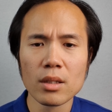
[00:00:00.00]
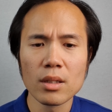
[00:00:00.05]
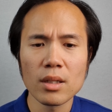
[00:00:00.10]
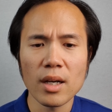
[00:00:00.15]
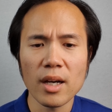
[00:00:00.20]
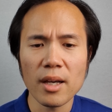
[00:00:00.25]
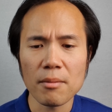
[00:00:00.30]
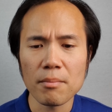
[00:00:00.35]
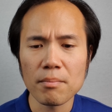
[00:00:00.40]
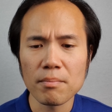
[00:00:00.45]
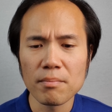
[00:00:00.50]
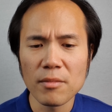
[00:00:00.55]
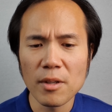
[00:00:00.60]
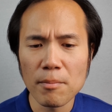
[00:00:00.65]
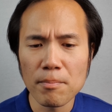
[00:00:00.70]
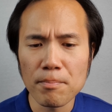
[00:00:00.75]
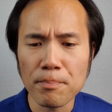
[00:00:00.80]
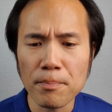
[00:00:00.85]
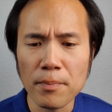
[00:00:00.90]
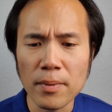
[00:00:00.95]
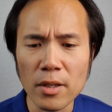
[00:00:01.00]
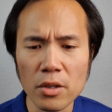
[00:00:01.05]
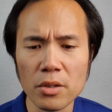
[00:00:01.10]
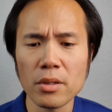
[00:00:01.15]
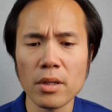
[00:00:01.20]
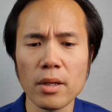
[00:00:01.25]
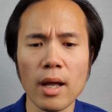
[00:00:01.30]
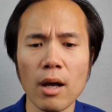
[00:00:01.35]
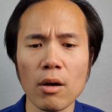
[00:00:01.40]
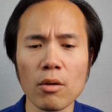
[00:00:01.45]
I
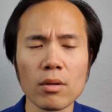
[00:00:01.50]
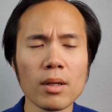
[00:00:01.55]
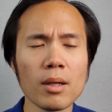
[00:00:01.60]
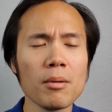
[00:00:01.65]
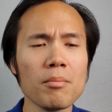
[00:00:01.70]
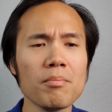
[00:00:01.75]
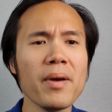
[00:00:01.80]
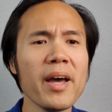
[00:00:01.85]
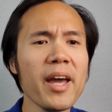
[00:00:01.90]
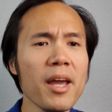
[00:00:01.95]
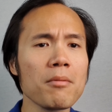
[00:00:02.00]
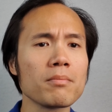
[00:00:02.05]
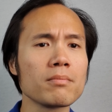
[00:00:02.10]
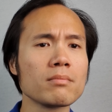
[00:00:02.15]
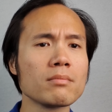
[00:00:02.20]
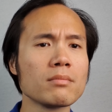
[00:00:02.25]
blurted out, Babe,